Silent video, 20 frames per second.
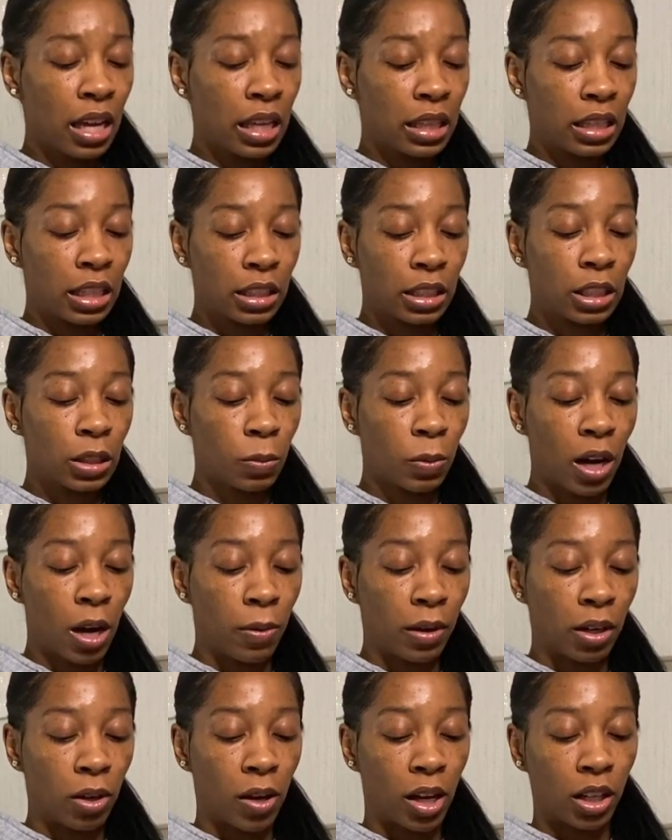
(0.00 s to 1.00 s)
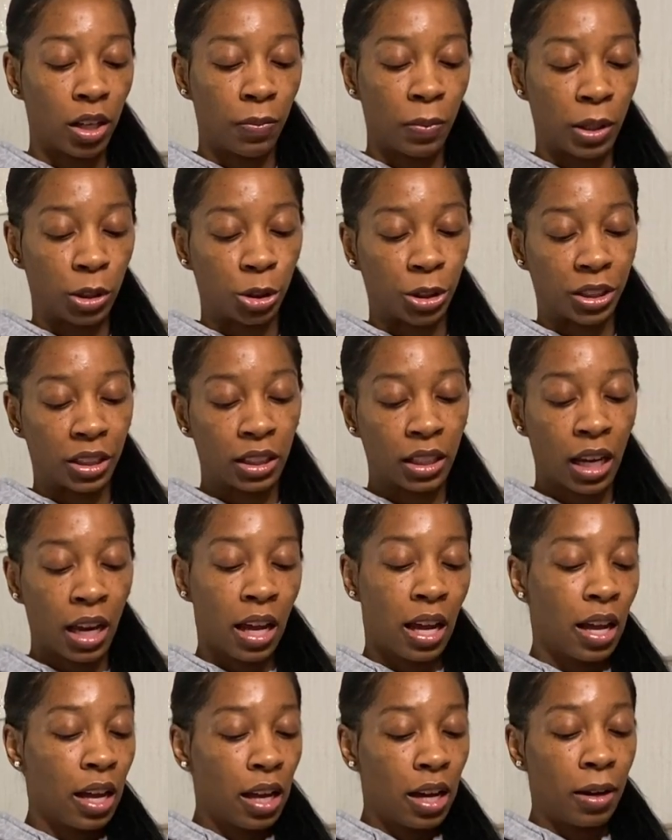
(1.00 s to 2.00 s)
this is where I would go. I love Pinterest.
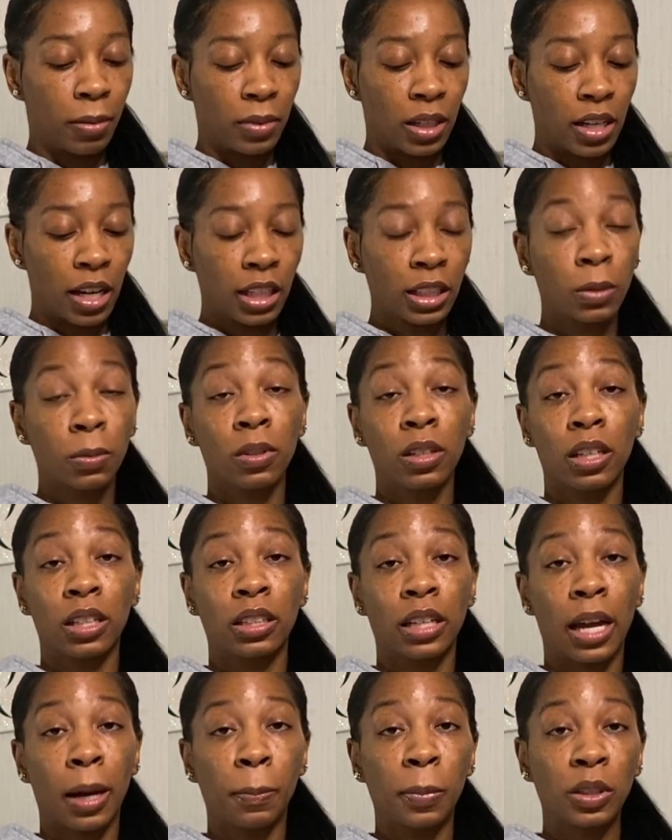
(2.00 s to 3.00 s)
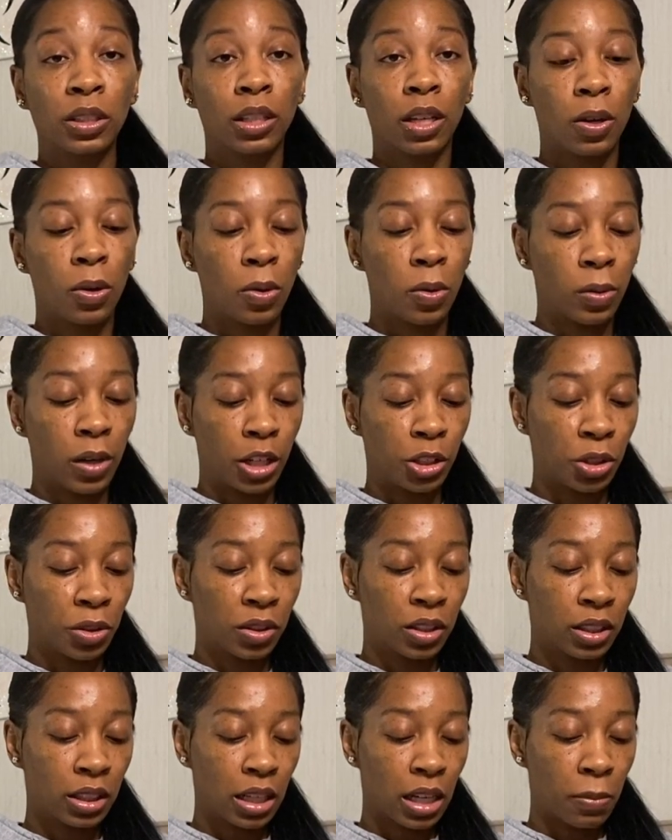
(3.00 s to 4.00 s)
The next one is Episode. As you
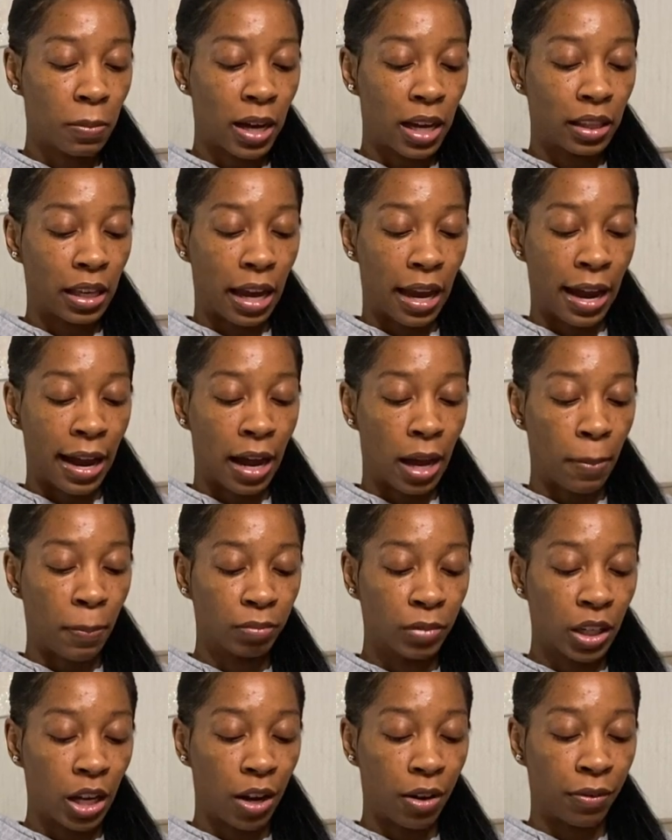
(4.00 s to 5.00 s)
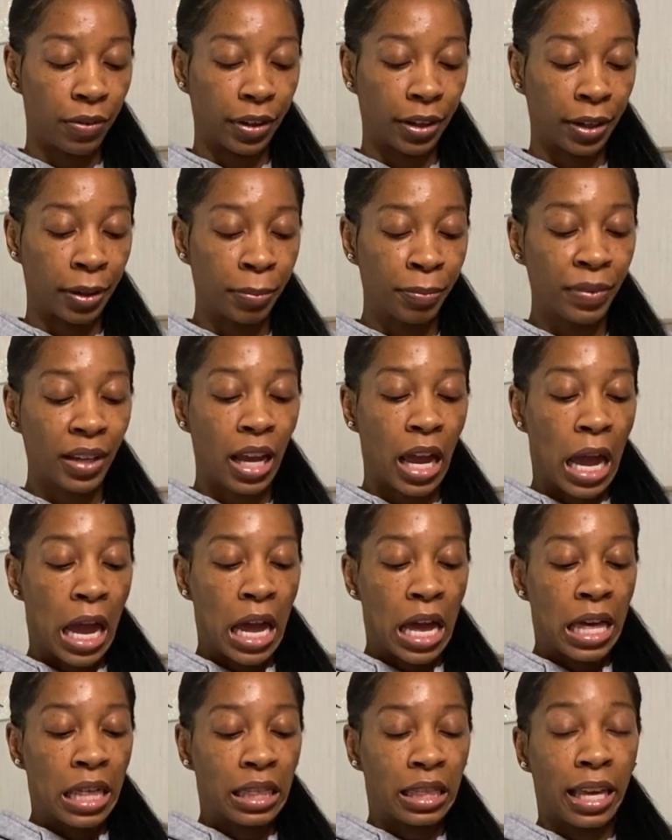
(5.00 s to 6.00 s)
can see by the app cover,
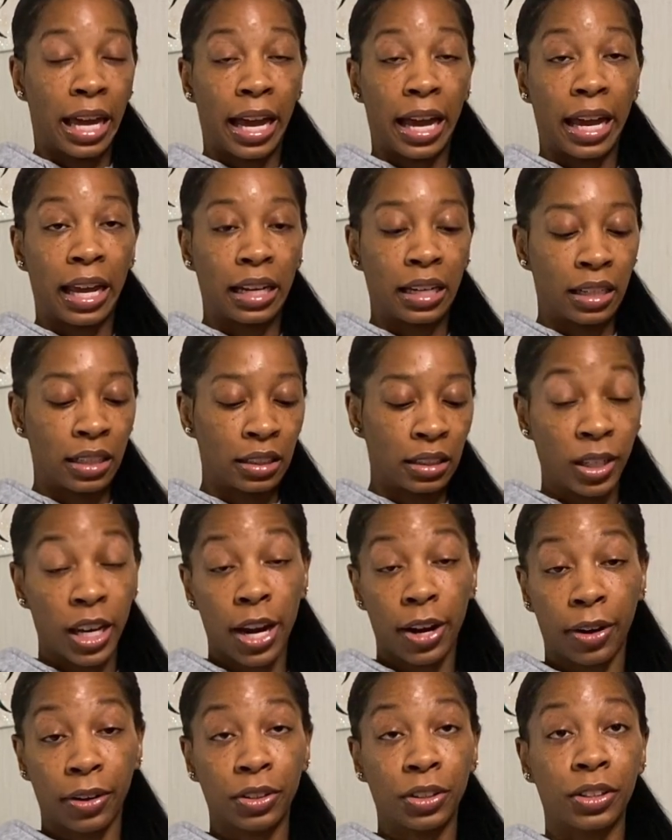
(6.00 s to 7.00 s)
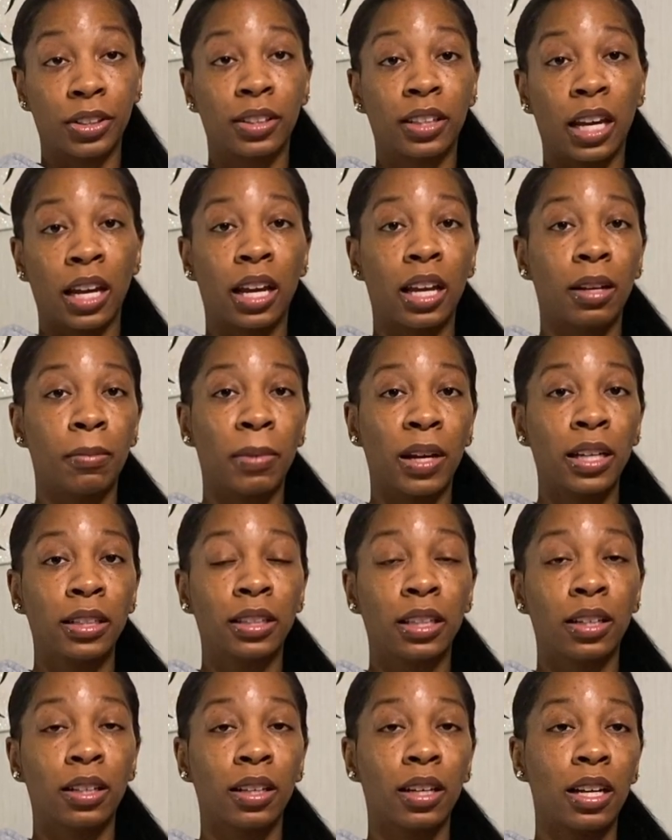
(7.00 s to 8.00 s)
that is characters, and
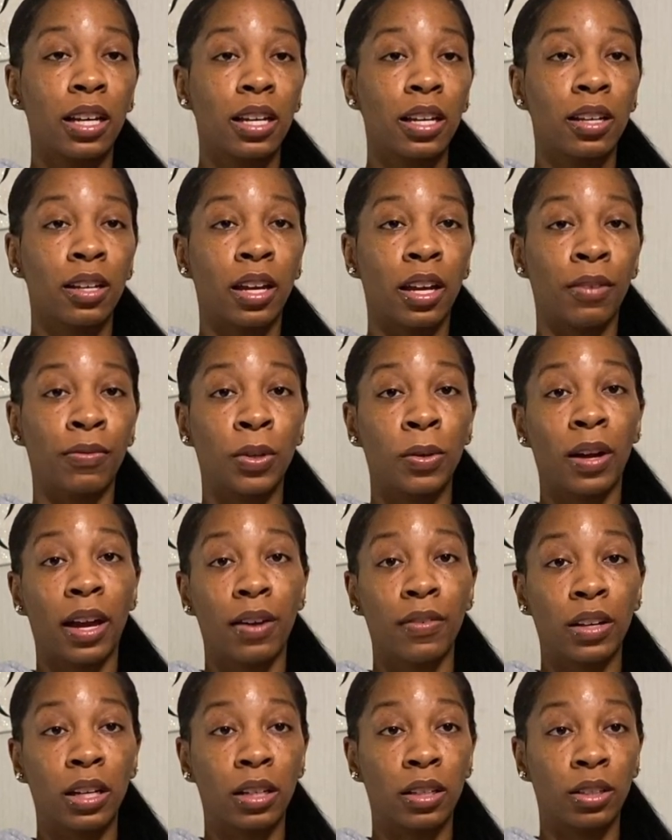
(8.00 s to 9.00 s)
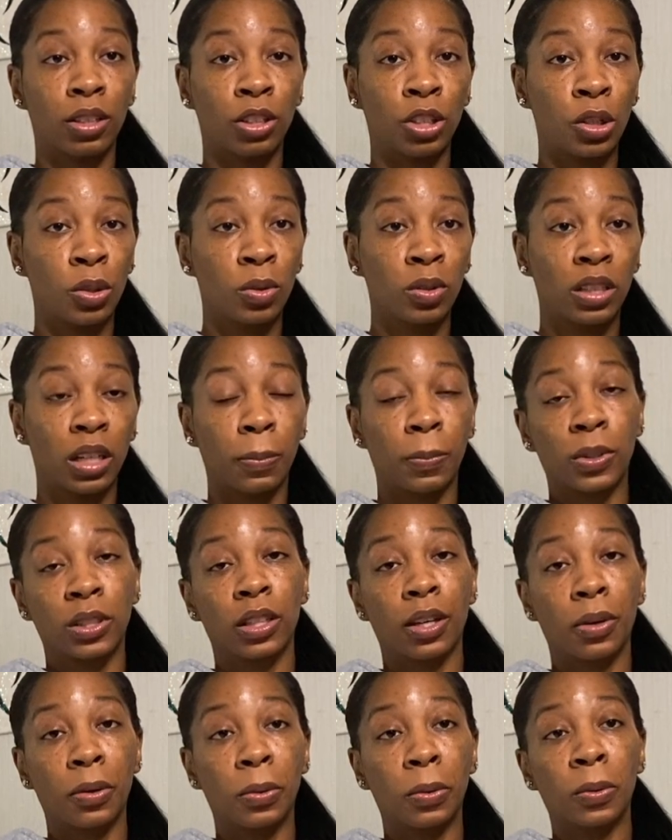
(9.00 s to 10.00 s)
basically if you haven't used
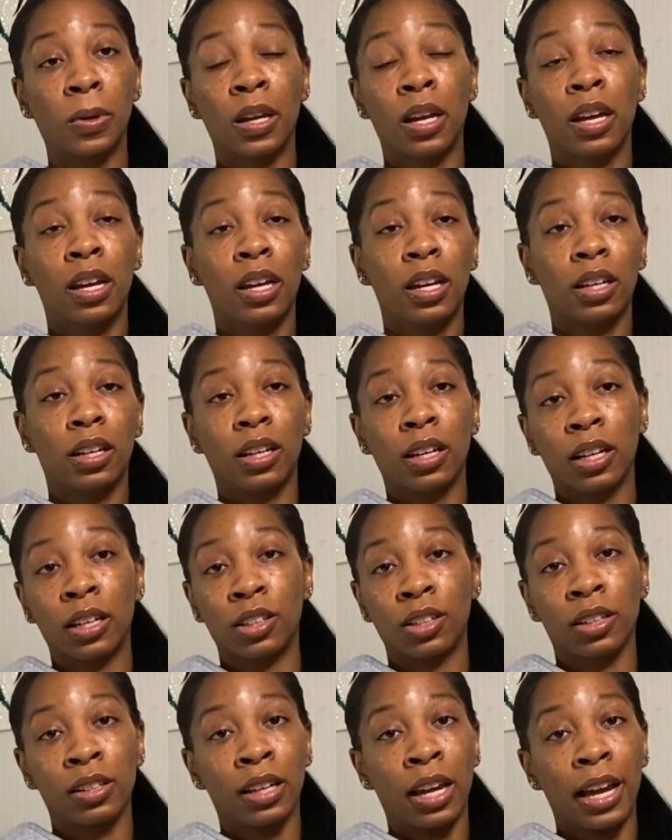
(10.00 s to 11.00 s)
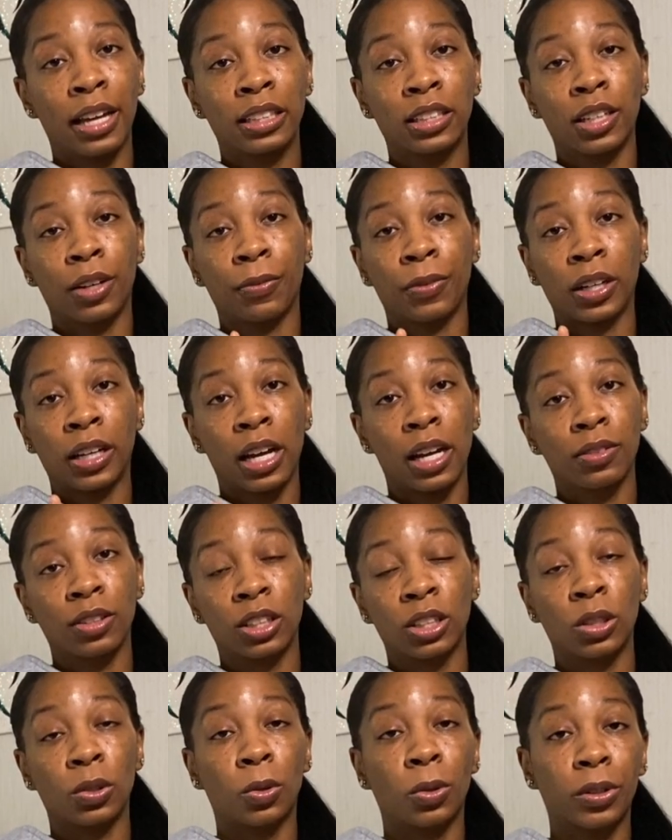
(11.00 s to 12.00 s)
Episode, it has different kinds of
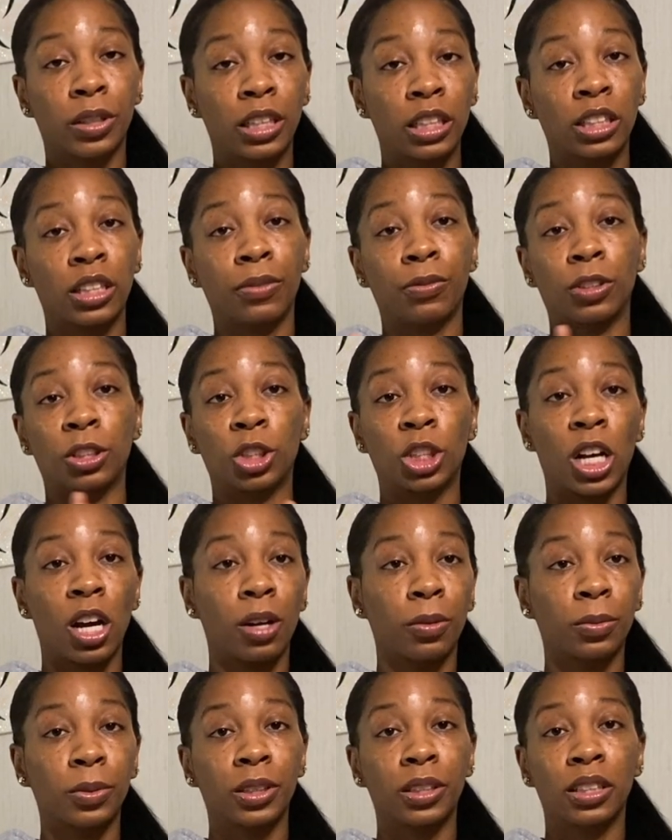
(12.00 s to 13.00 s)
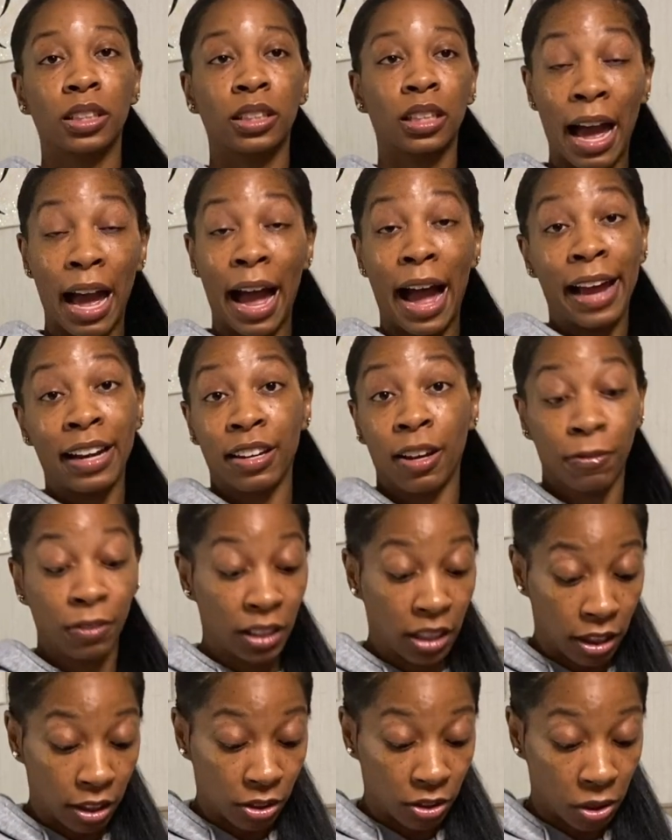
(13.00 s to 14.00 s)
stories, different genres, and I definitely
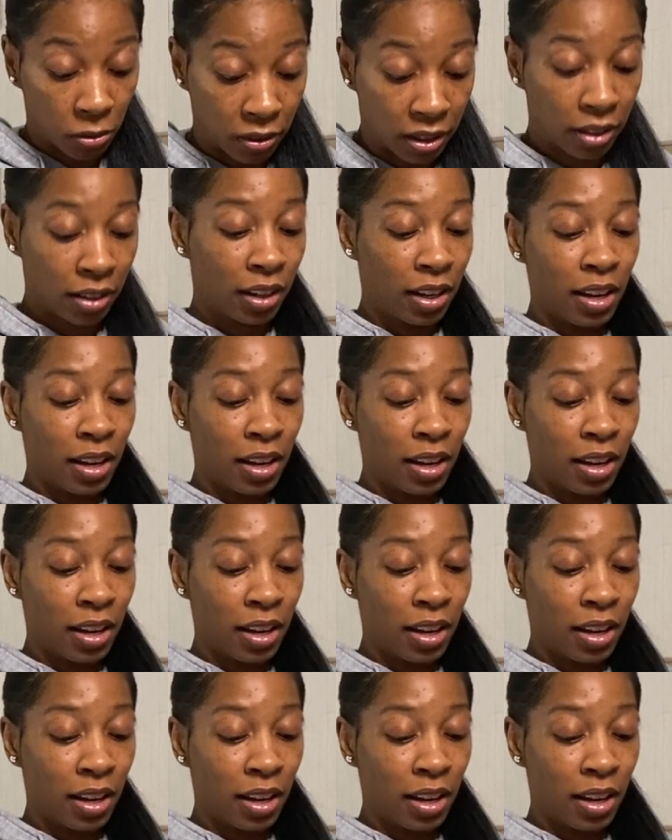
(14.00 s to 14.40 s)
get into it.